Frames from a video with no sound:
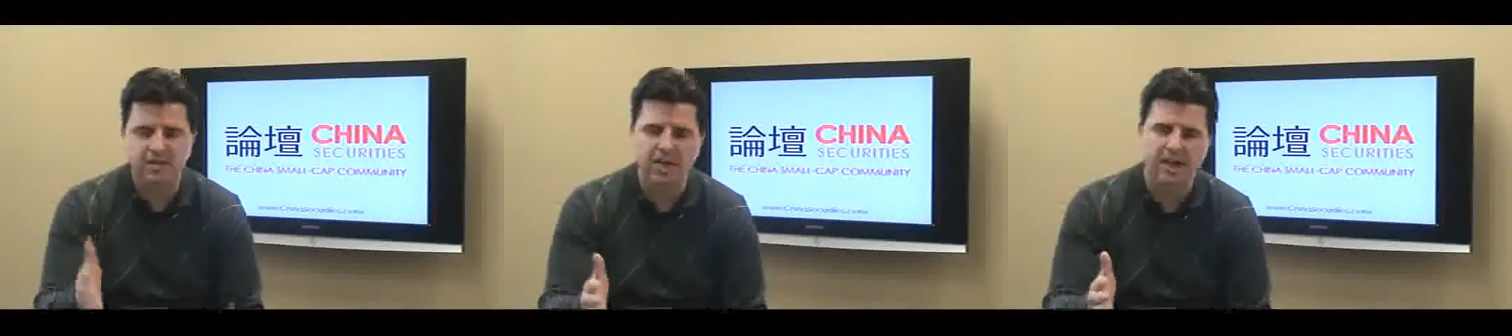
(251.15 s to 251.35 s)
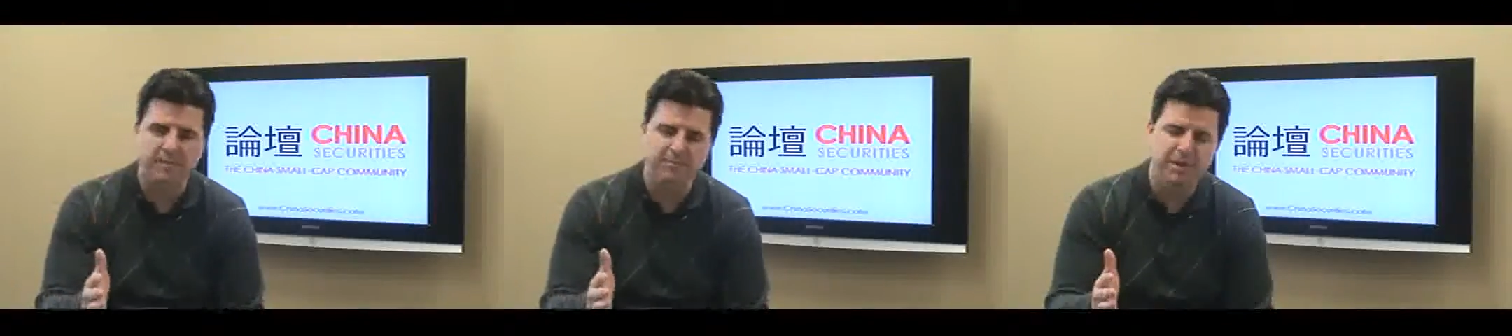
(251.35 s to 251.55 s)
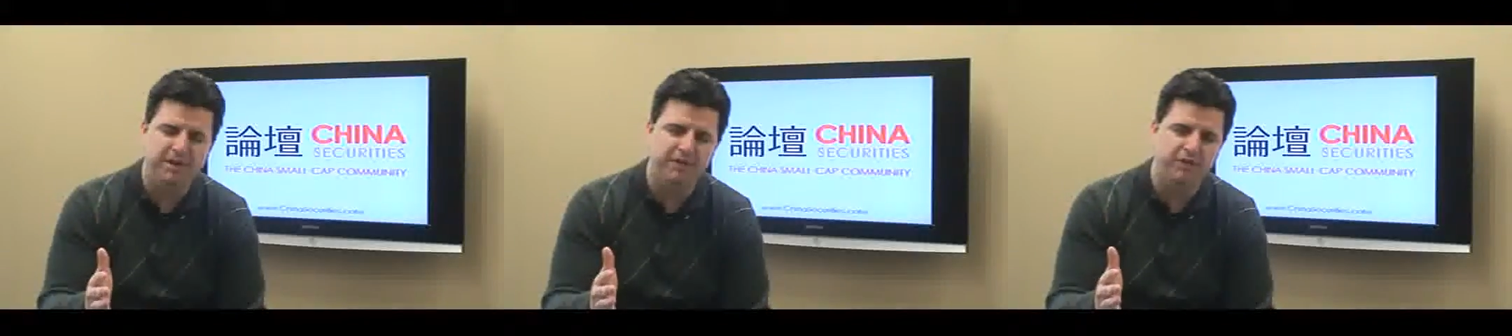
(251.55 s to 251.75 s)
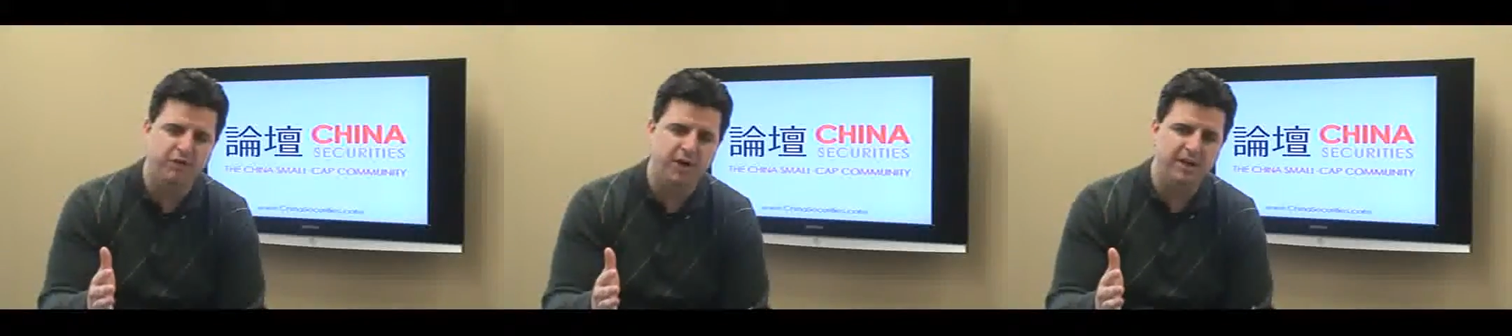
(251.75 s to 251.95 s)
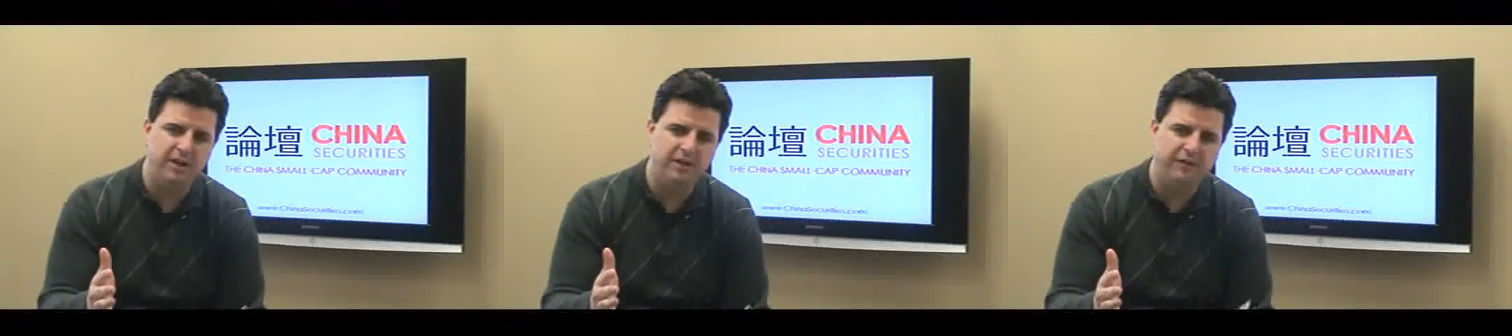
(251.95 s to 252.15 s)
a bit of a
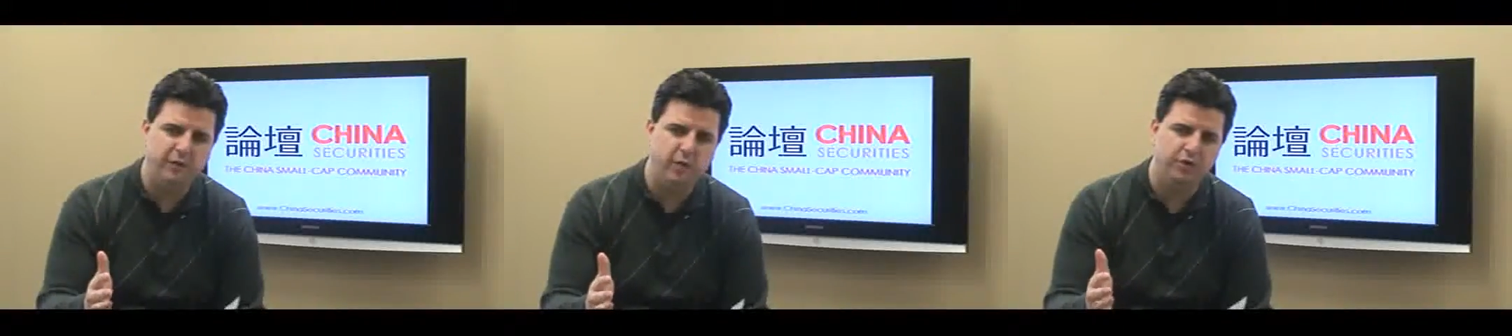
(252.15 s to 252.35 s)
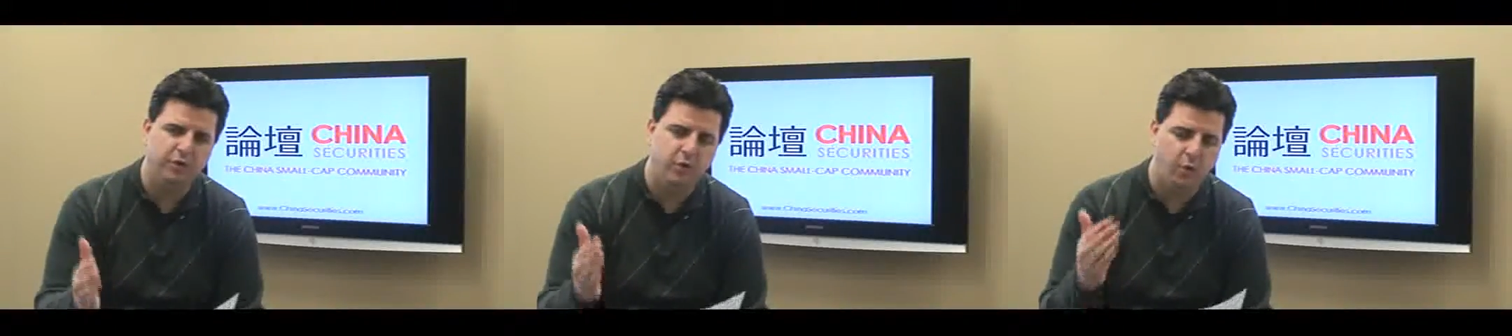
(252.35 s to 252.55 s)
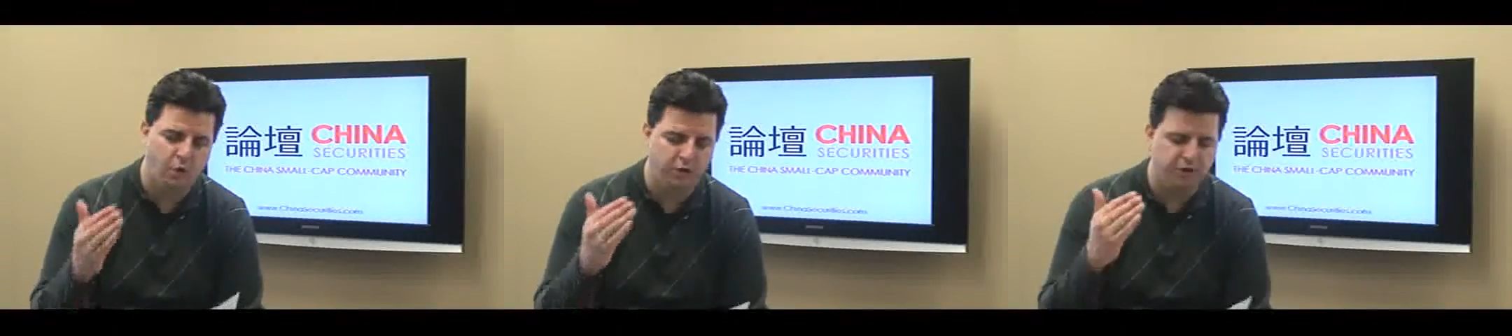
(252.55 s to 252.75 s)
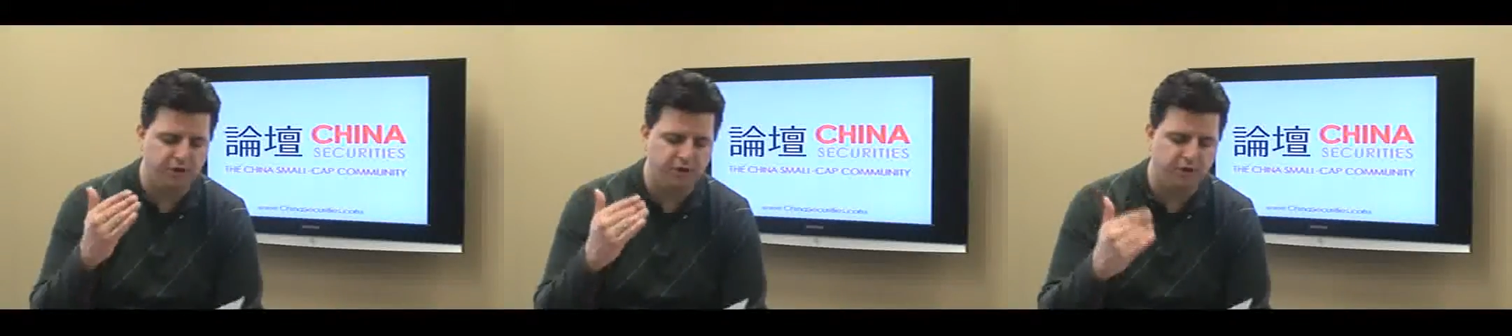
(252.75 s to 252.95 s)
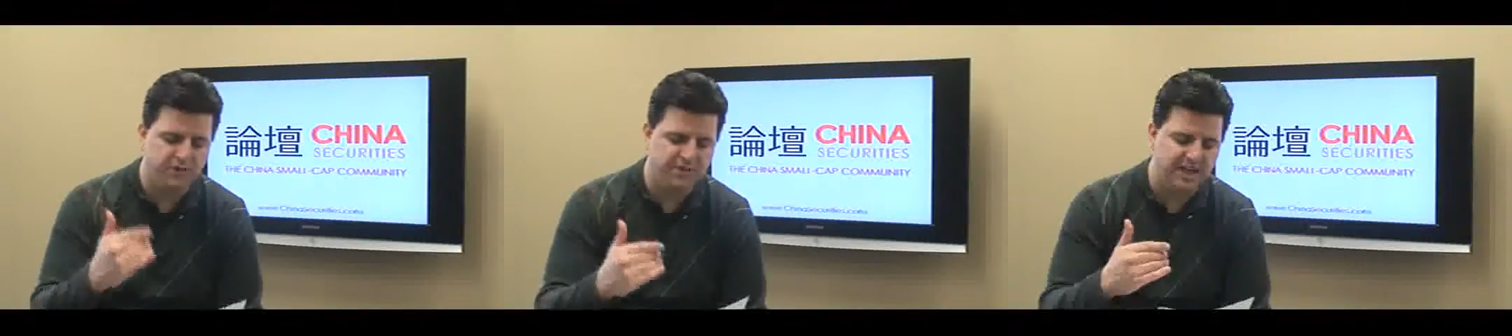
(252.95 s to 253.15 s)
trend in the fourth quarter.
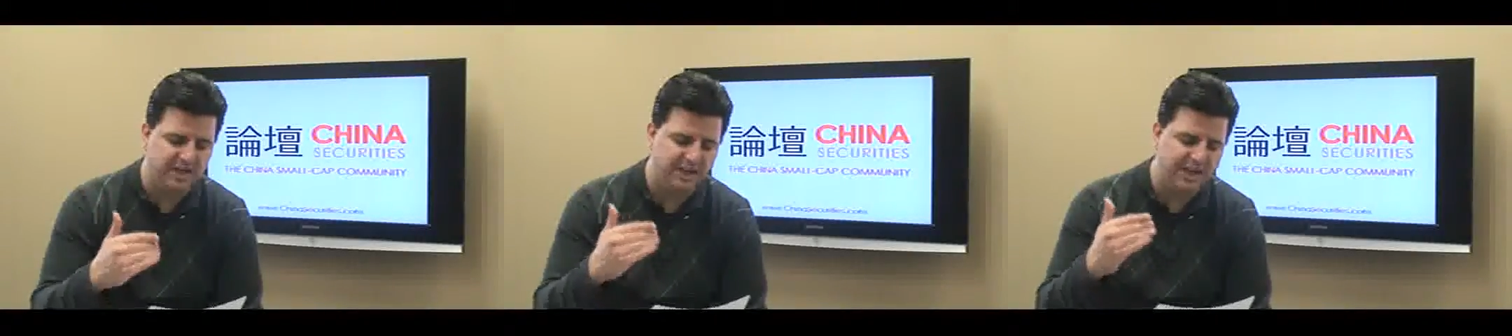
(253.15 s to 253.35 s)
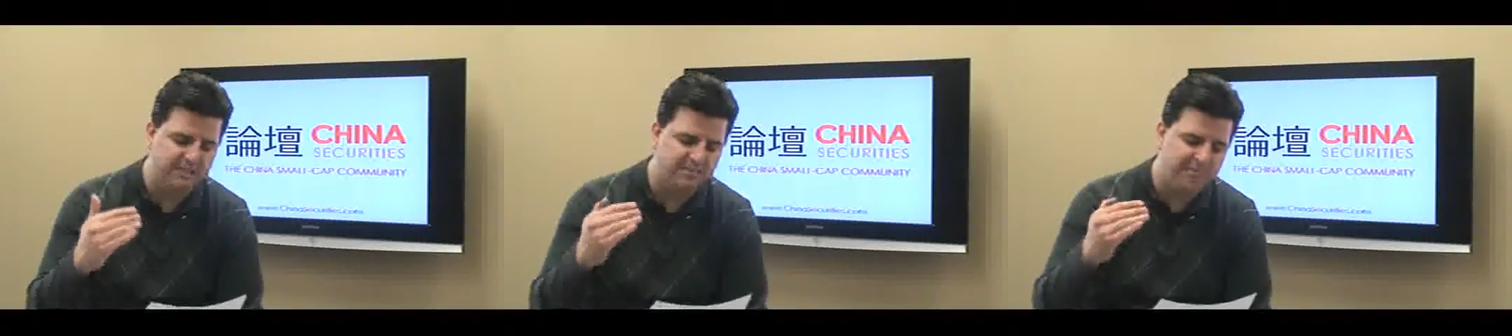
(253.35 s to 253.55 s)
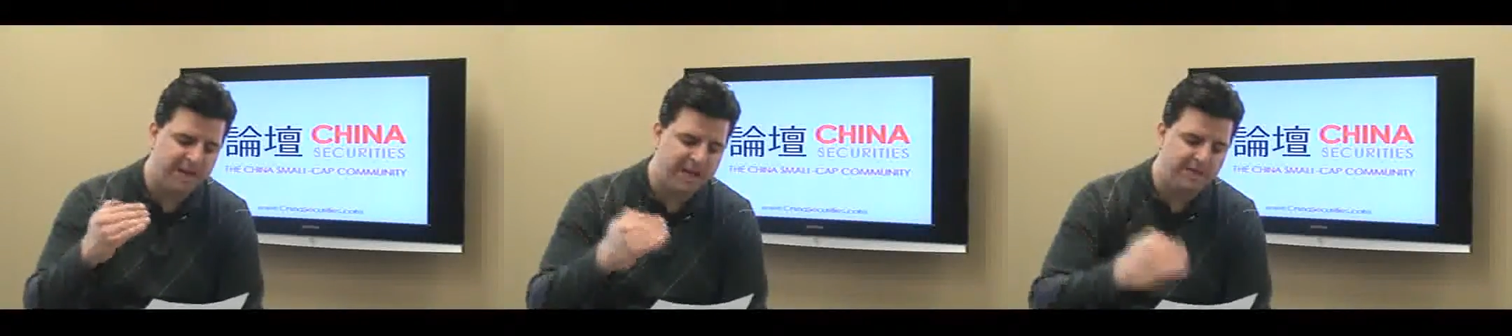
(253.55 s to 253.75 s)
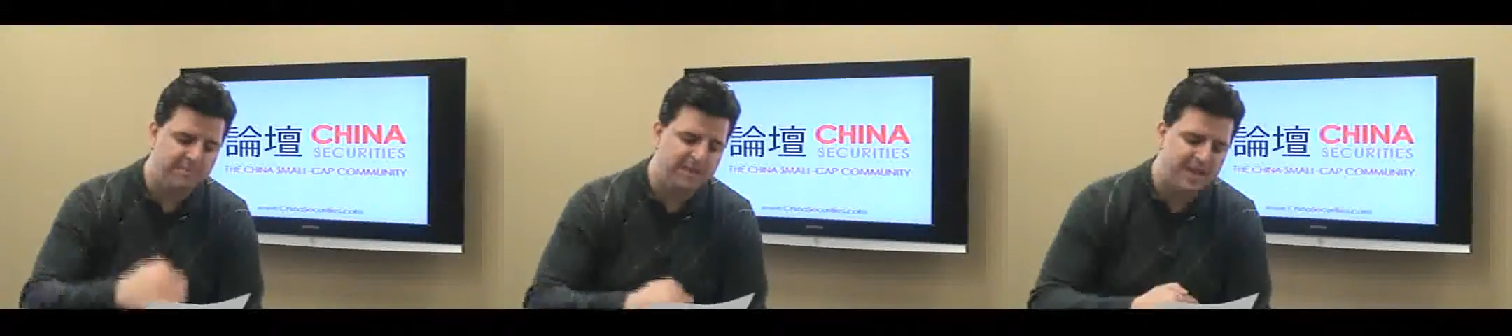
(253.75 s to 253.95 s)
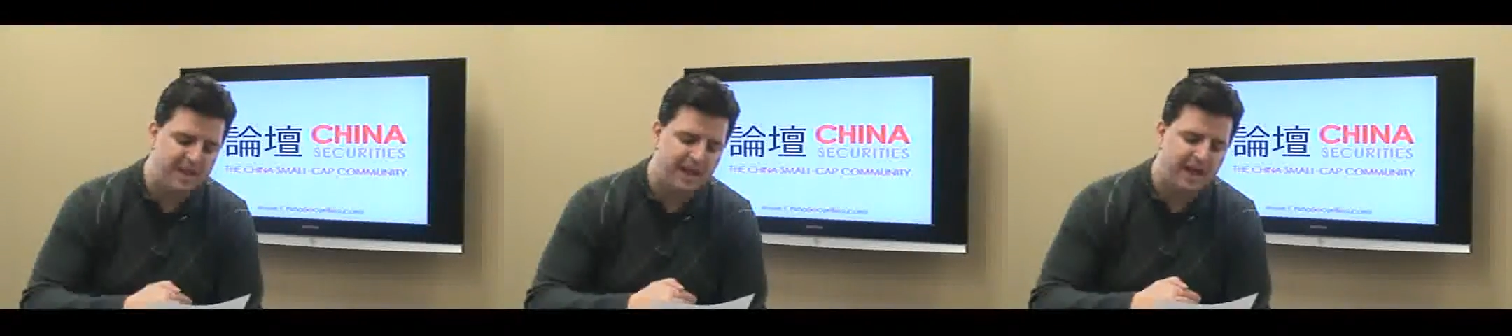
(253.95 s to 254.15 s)
It looks like they may
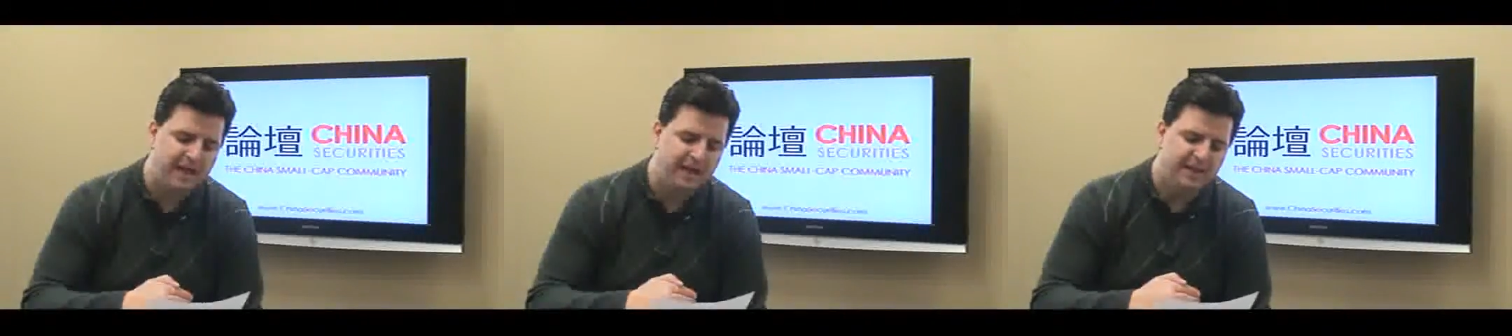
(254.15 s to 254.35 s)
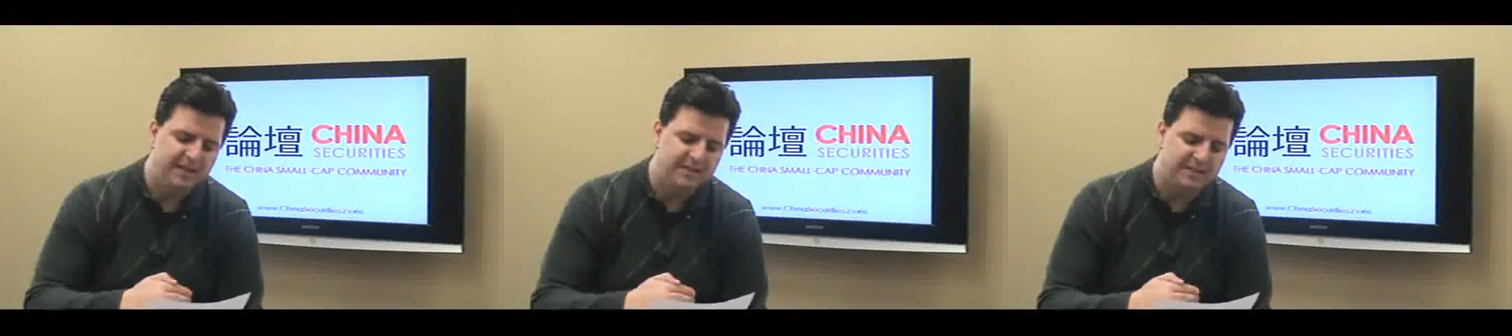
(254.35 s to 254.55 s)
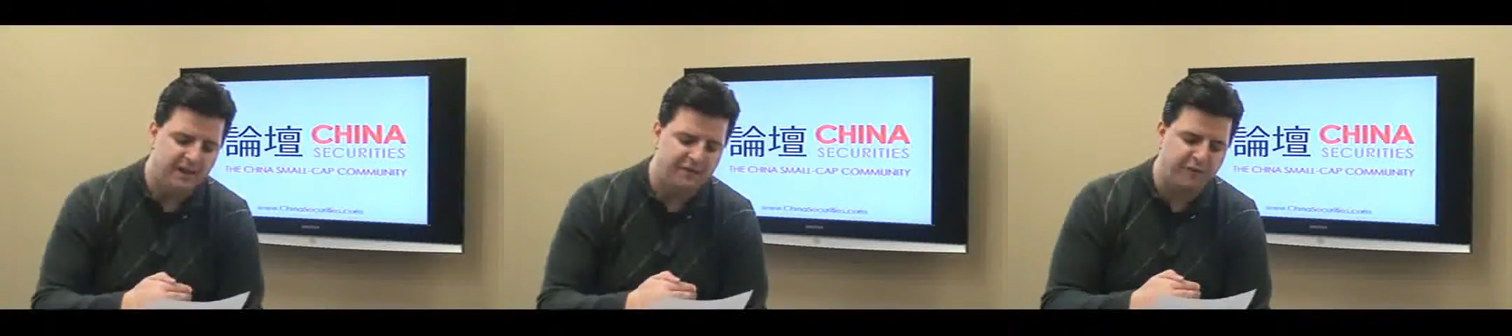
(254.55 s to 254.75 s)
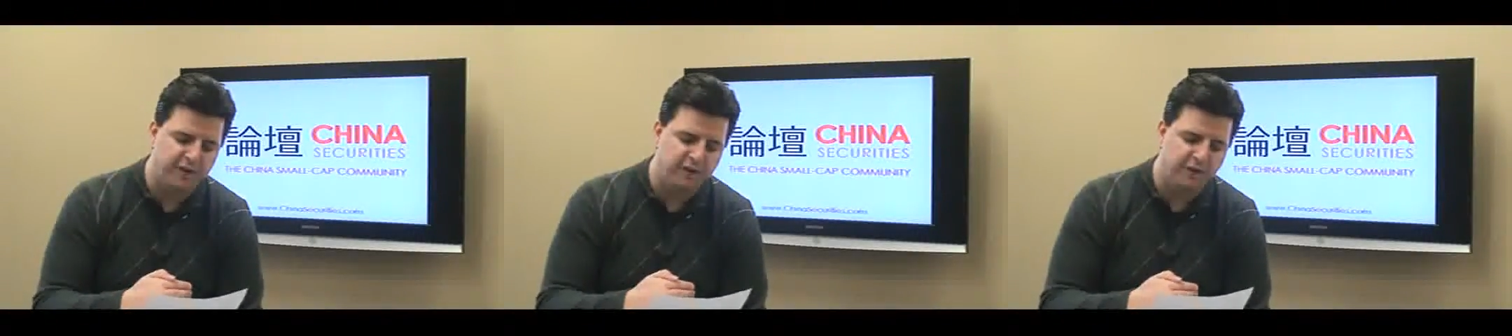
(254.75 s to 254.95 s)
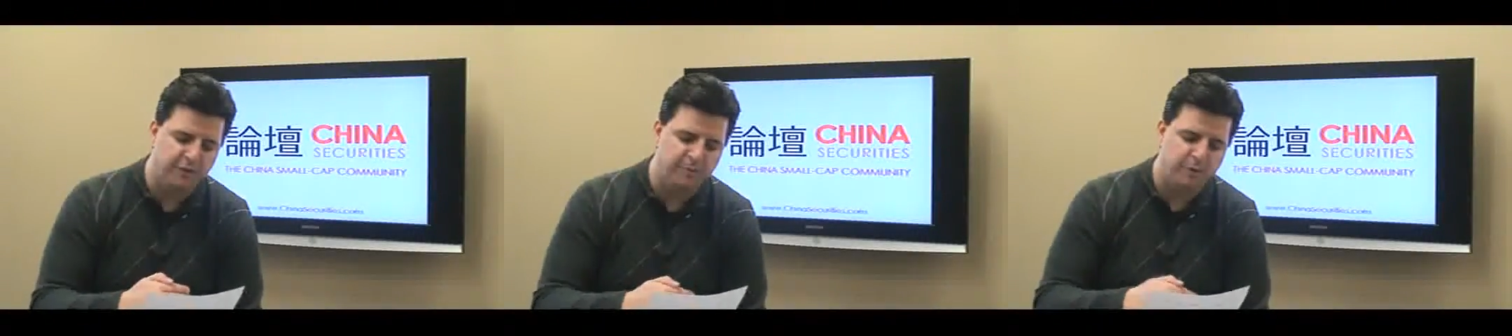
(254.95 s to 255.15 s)
be uh,
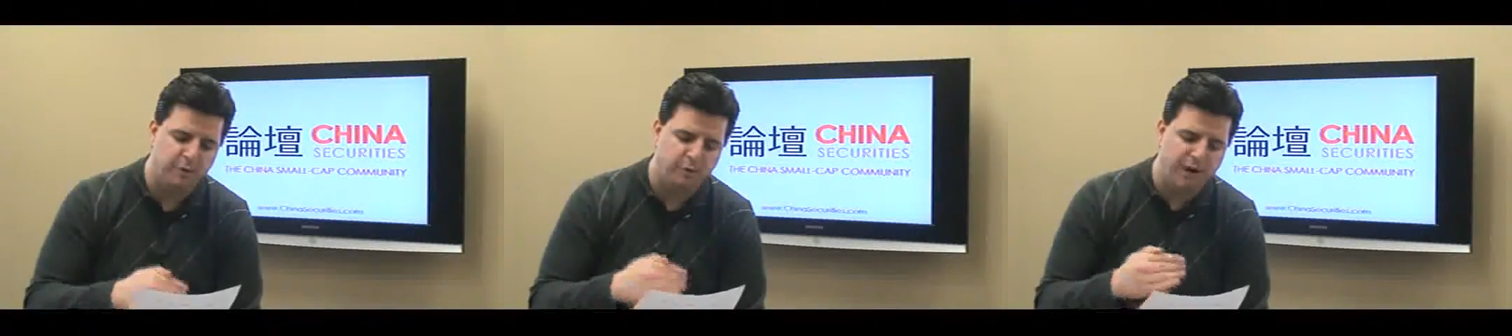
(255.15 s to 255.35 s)
suffering a little bit.